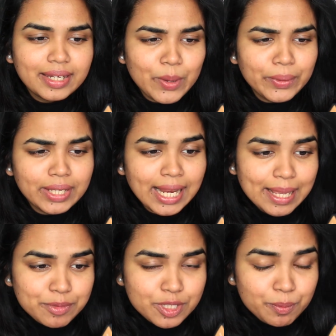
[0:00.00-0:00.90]
Now it
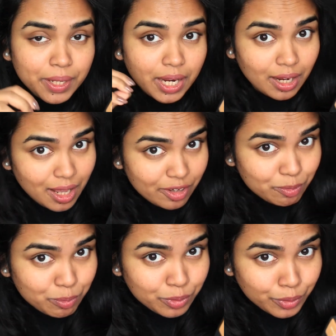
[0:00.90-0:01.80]
claims to be life
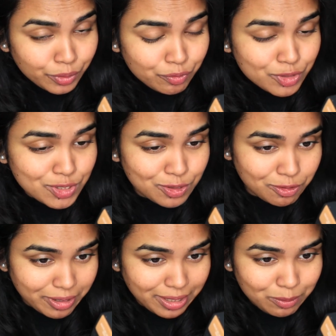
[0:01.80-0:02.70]
proof, which is
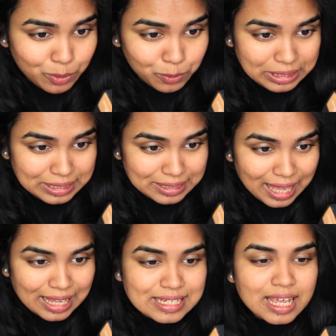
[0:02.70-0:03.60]
great. We all need
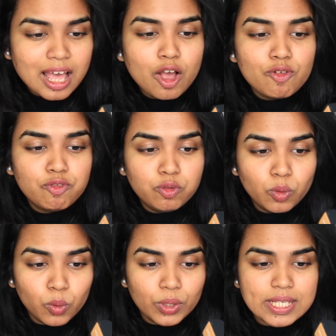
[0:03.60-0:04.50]
that.
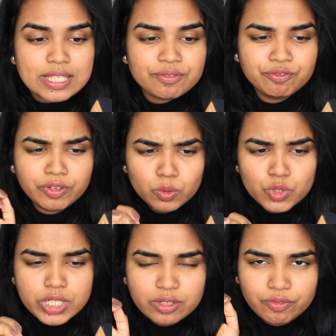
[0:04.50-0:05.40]
Flawless
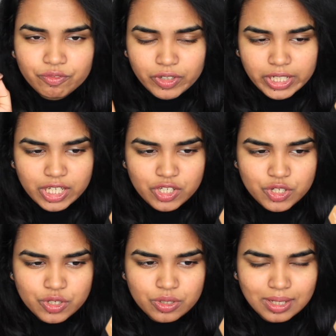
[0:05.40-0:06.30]
filtered
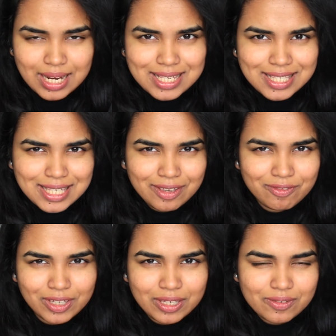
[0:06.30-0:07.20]
finish. Let's see
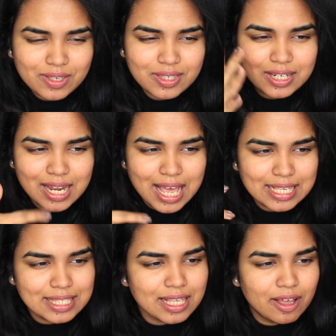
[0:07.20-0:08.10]
if it gives us a
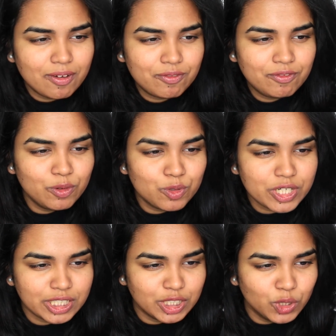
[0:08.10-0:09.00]
nice
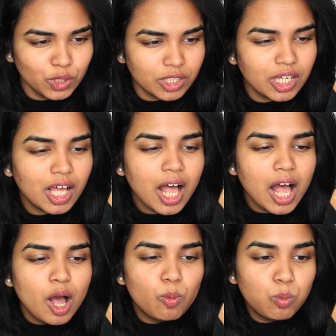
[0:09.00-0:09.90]
filtered look.
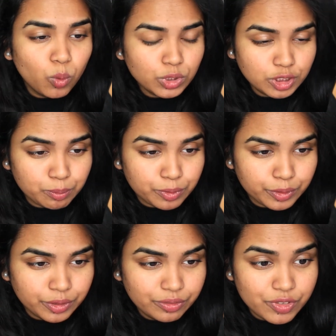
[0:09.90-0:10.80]

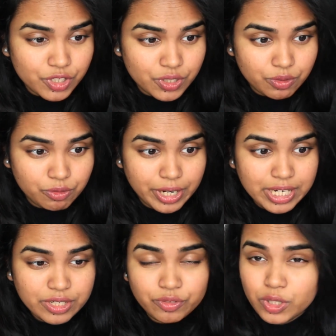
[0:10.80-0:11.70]
Waterproof, which is
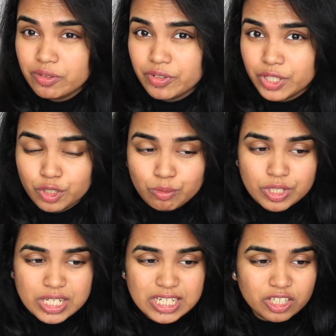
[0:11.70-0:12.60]
great if you live in a
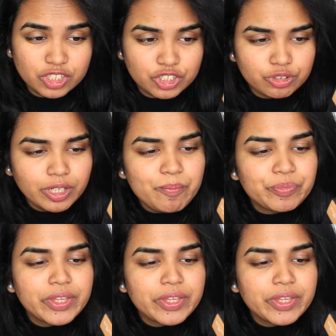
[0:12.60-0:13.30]
humidity country.